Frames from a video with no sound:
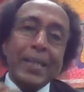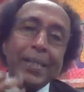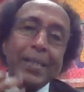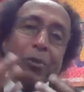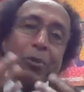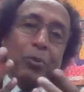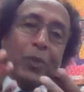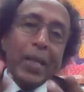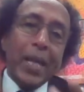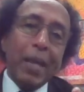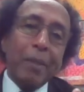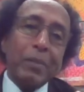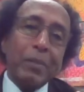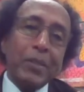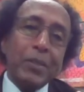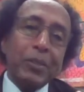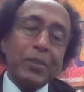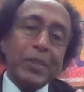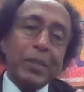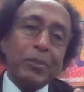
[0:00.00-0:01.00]
think what
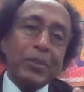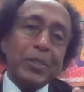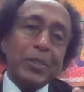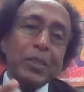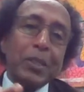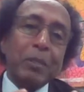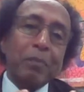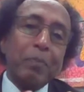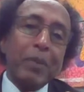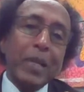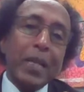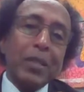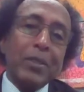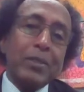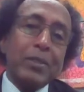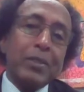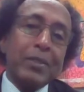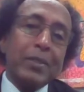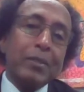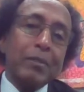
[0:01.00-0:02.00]
happened is the central
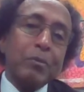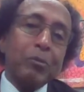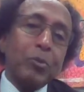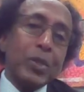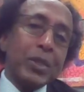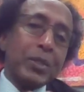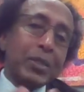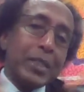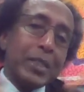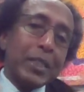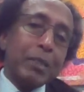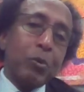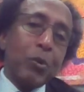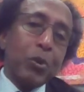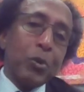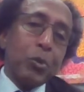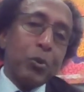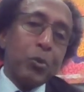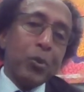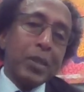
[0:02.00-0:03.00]
banks were asleep
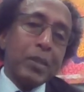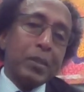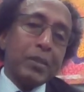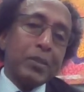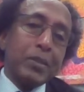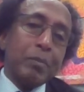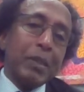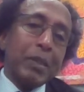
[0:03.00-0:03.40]
on the wheel.